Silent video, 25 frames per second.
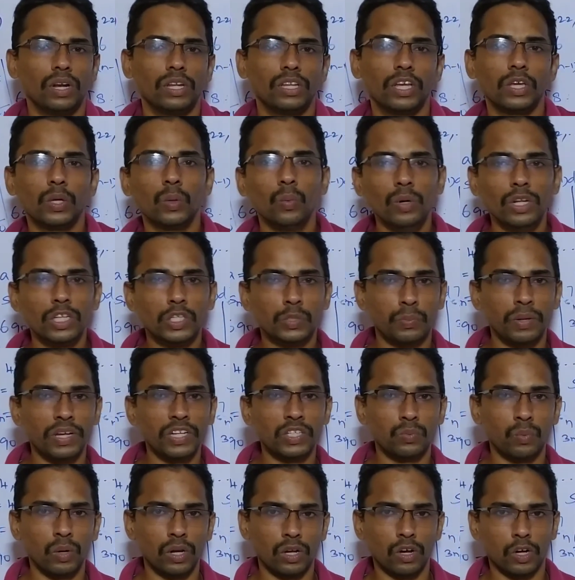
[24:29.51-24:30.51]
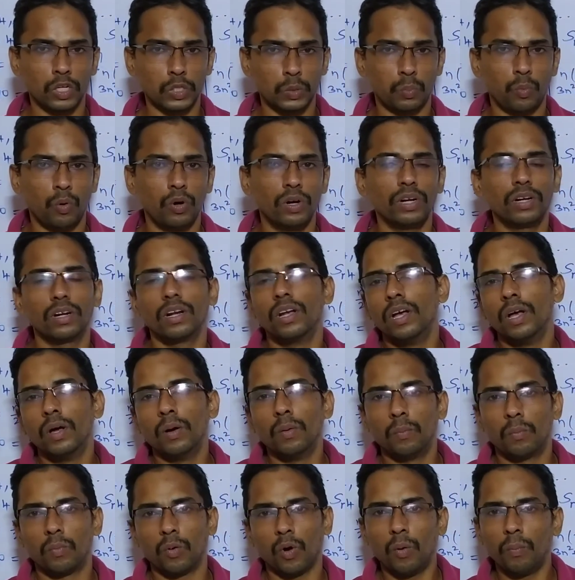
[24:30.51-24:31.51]
The units place will correspond
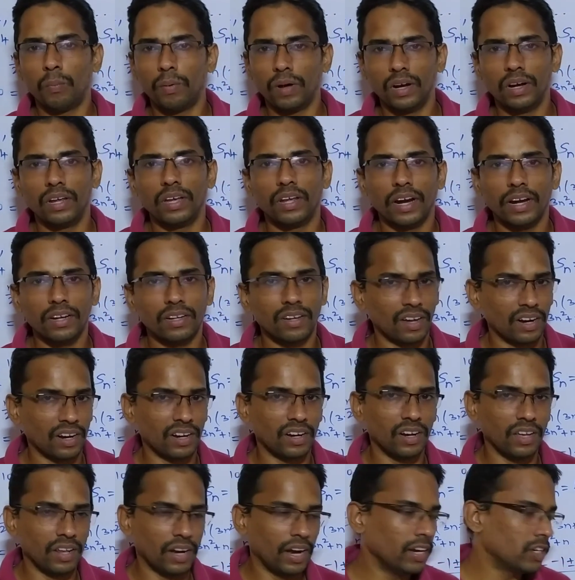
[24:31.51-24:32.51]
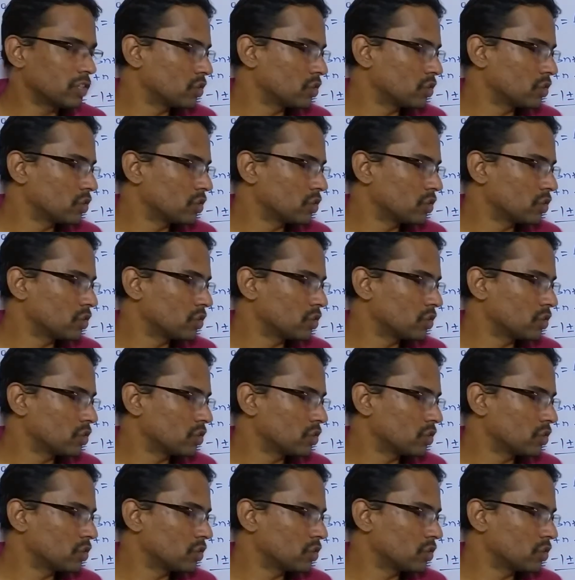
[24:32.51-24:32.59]
properly, right, correctly, right?